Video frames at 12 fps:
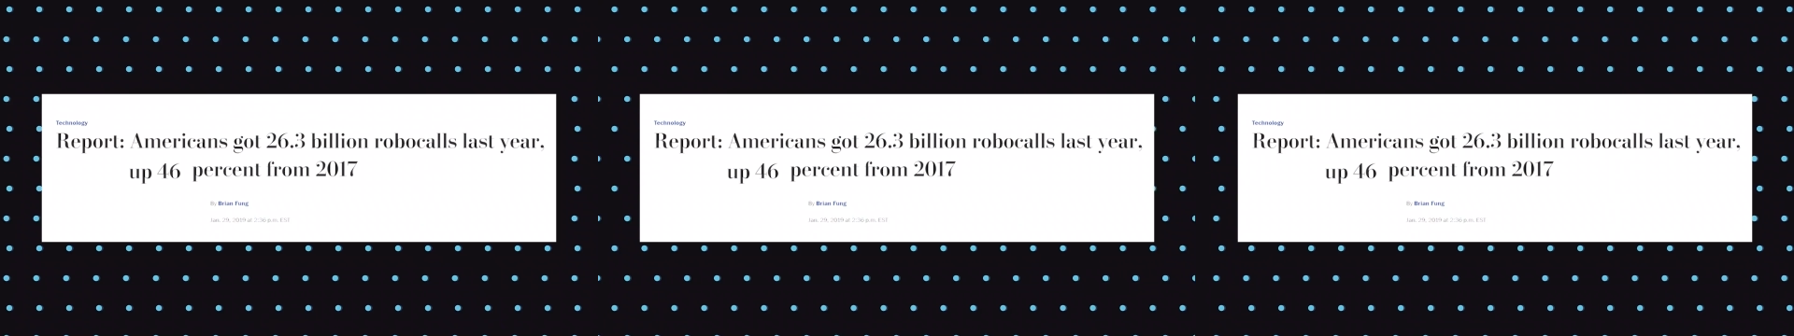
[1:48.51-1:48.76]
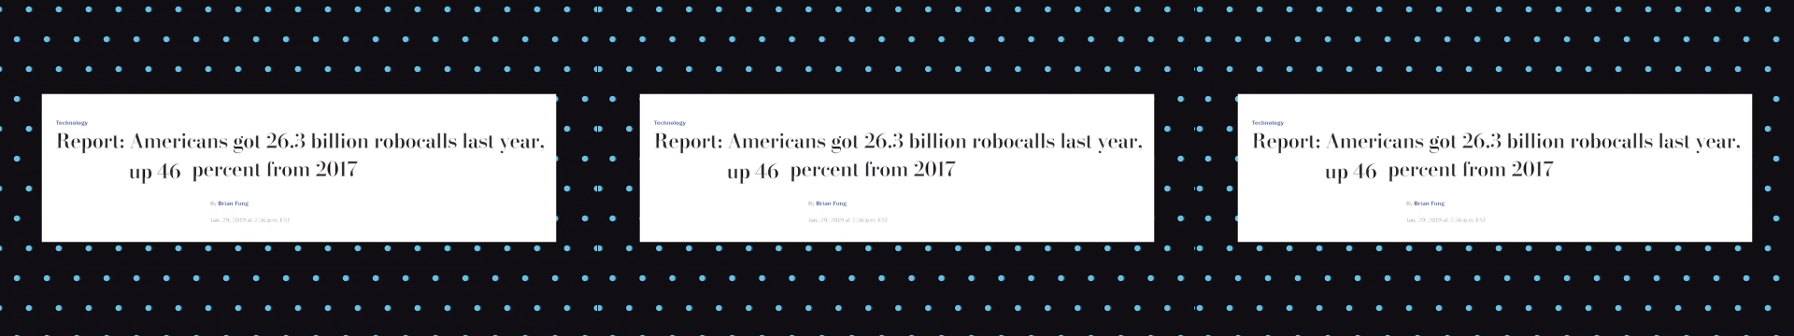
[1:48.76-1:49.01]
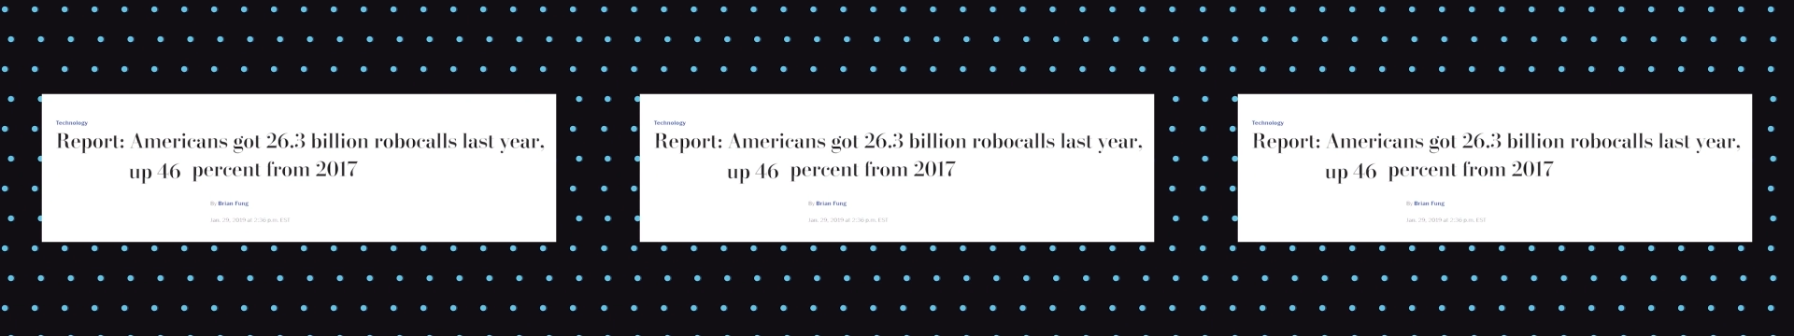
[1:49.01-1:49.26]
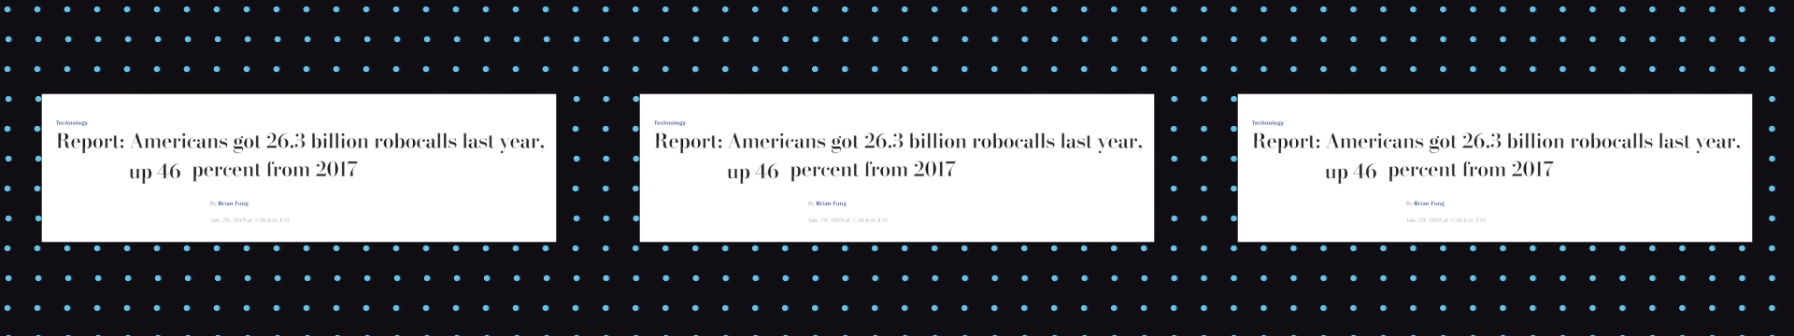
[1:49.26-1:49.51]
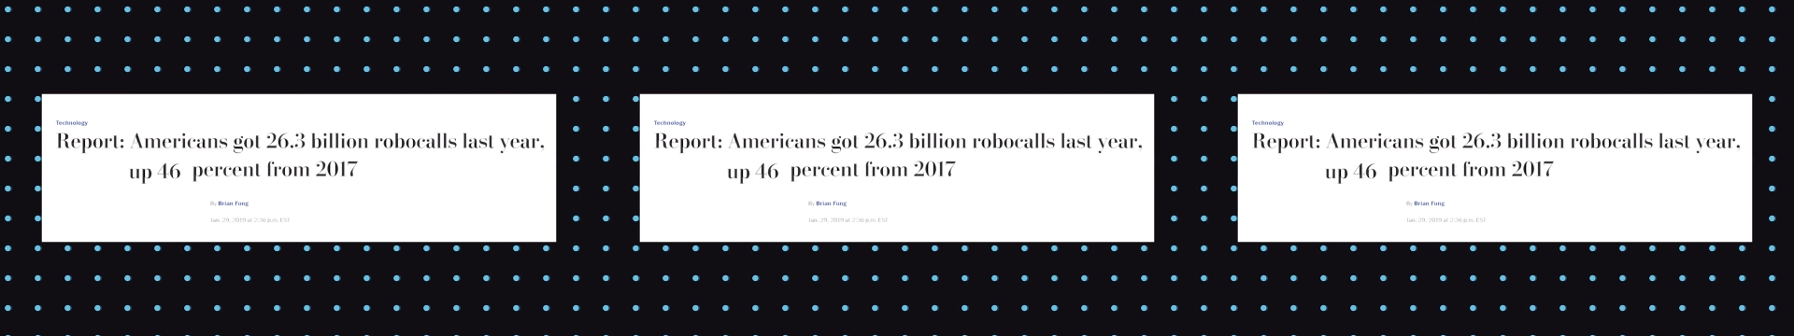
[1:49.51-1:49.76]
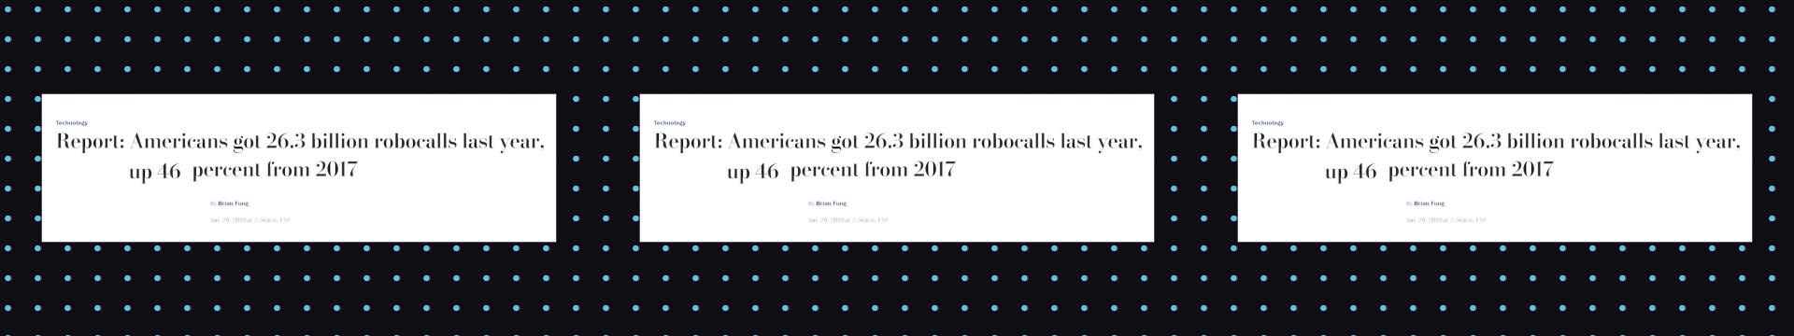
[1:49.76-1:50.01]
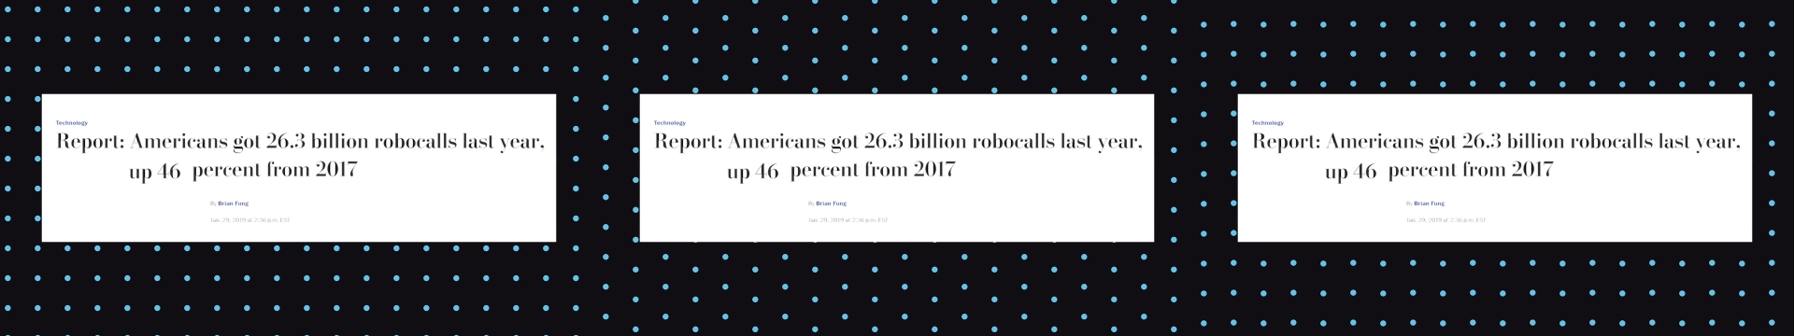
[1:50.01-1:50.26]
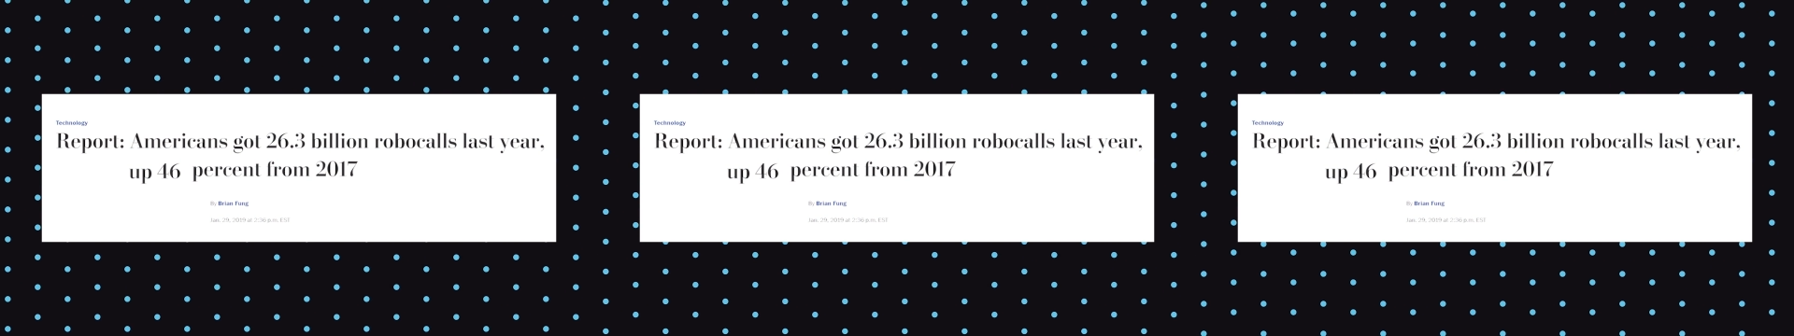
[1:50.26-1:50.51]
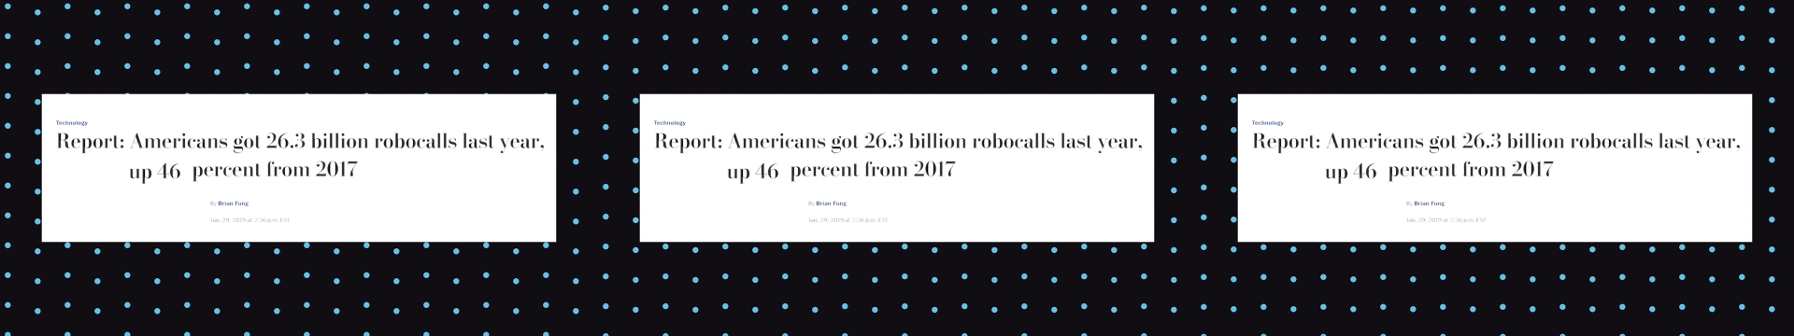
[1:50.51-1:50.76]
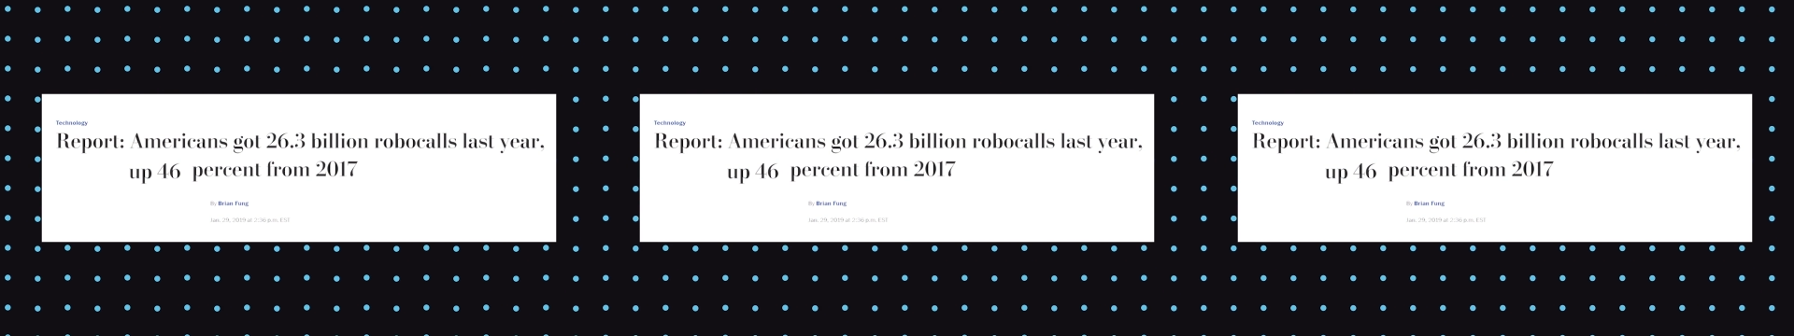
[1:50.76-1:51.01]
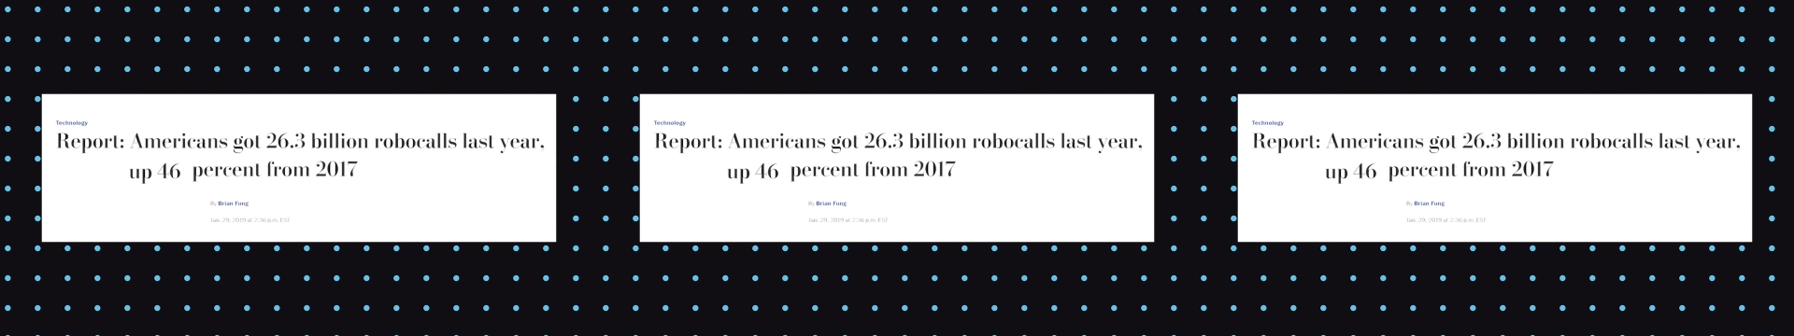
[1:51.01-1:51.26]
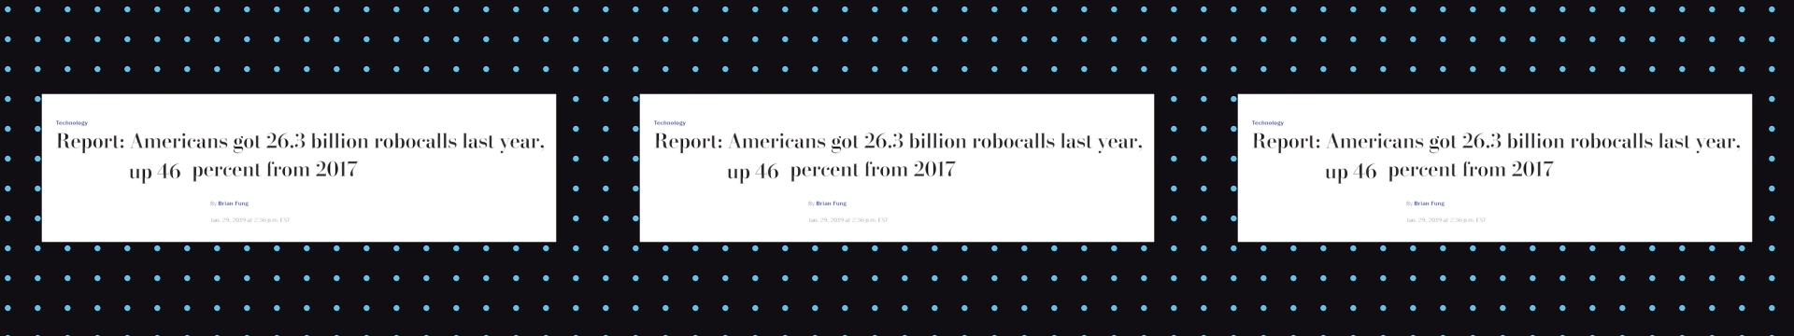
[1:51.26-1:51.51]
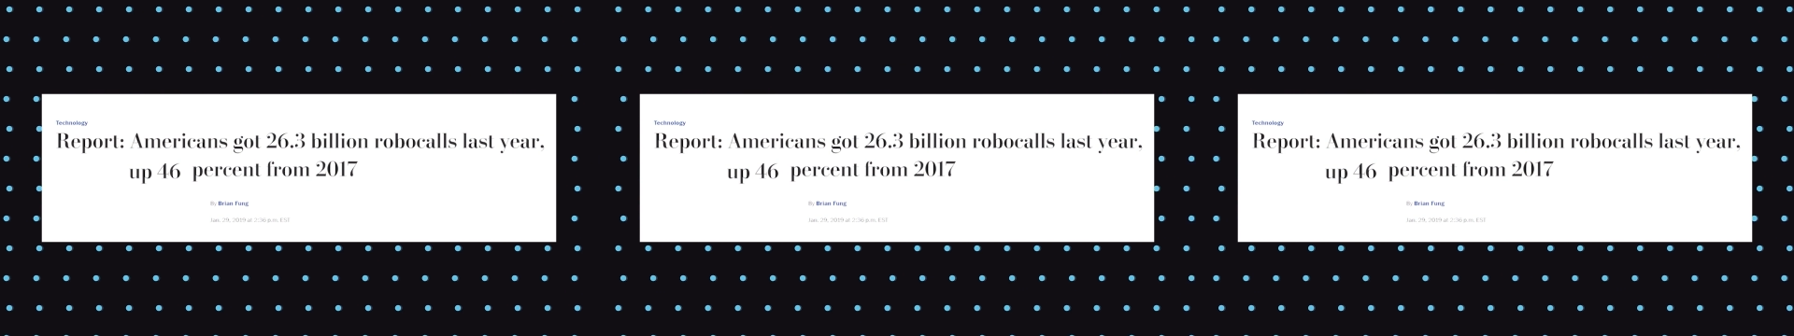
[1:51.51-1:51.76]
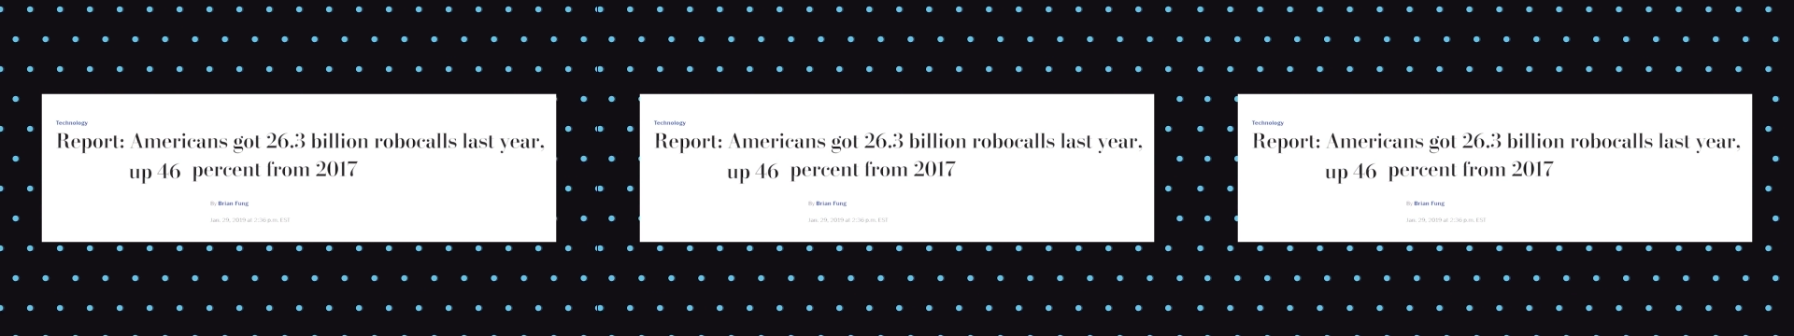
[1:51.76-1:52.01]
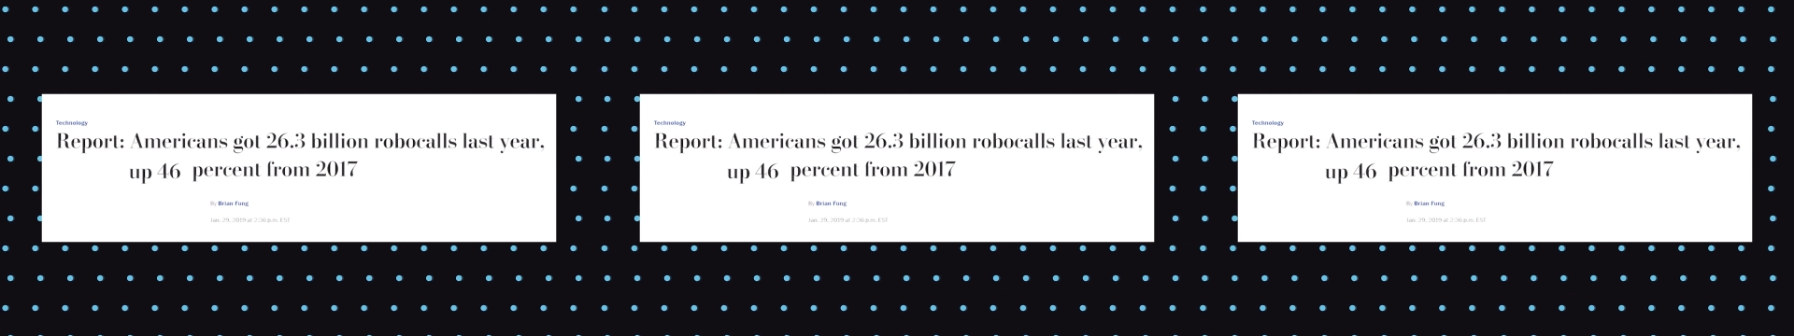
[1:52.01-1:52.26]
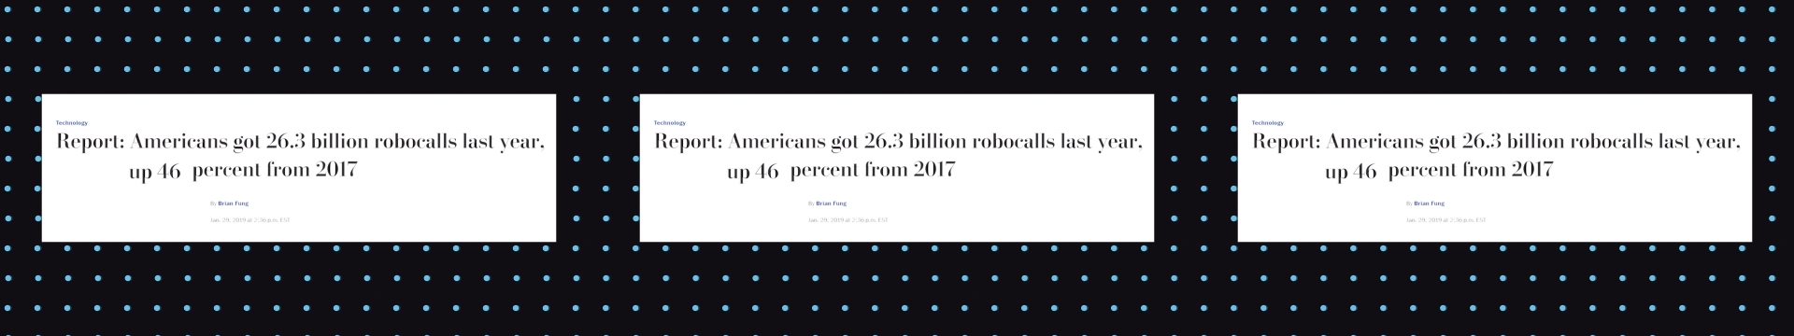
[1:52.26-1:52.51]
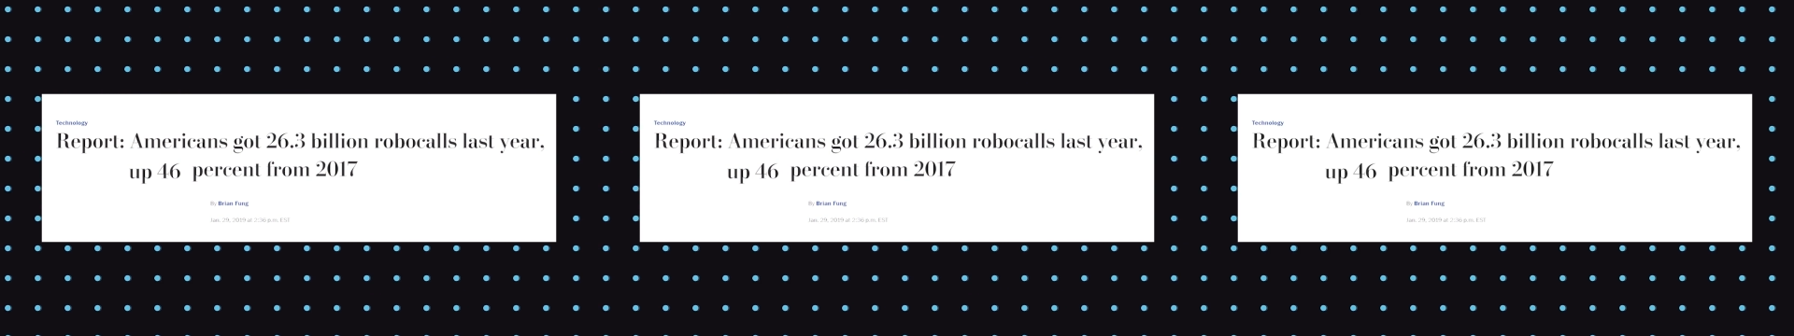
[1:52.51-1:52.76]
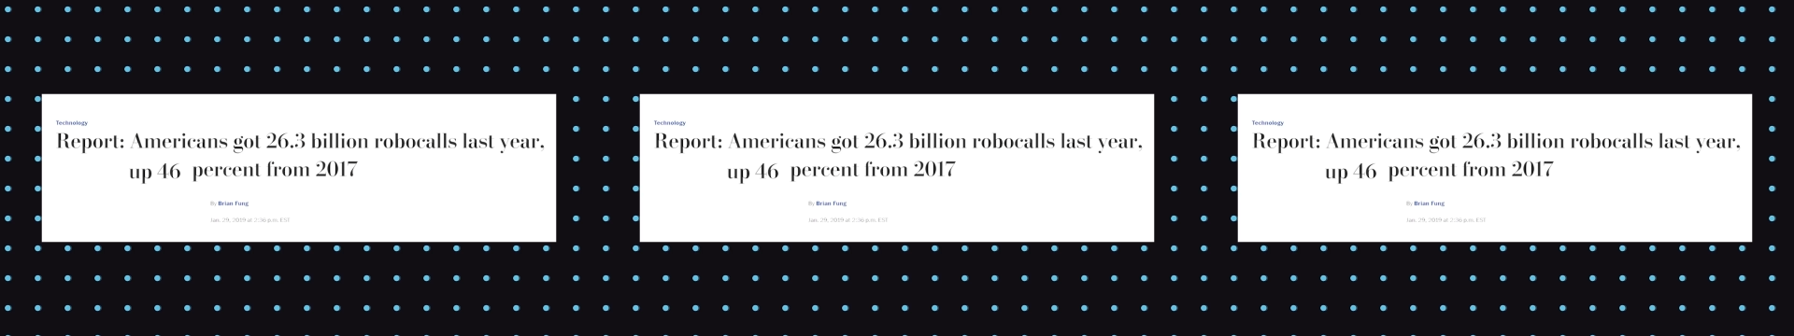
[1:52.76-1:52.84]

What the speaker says: Nobody's mouth can be seen.